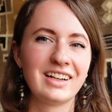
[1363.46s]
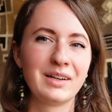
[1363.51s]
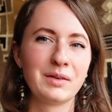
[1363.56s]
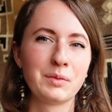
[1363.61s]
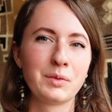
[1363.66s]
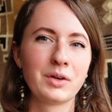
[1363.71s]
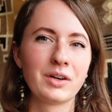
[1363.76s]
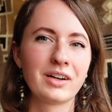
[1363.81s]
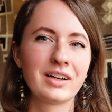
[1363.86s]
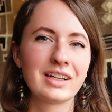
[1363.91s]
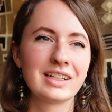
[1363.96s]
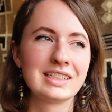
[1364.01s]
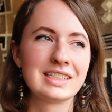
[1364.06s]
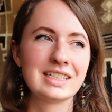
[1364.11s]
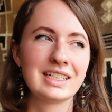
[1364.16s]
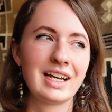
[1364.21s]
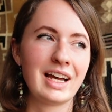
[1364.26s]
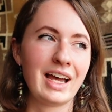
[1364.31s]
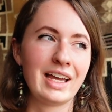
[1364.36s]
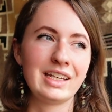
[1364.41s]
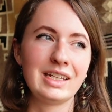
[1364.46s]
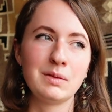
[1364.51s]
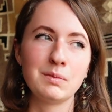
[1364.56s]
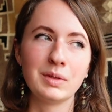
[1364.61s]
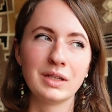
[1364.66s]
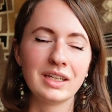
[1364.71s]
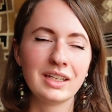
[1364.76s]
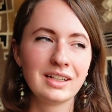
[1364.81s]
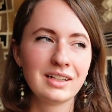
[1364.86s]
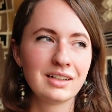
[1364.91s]
work a tiny
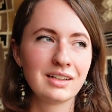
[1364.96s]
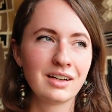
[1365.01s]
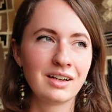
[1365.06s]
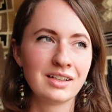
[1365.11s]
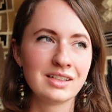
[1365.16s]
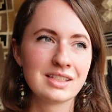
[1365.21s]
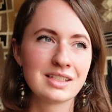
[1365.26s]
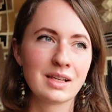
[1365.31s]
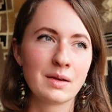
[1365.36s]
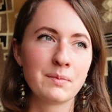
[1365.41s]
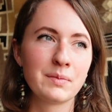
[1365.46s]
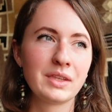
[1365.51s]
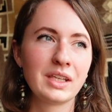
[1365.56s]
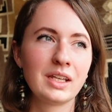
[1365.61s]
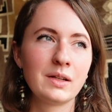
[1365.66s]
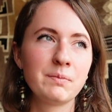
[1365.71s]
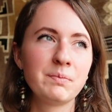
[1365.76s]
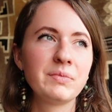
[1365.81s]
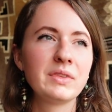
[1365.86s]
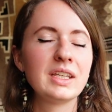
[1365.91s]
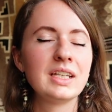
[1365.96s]
bit on something,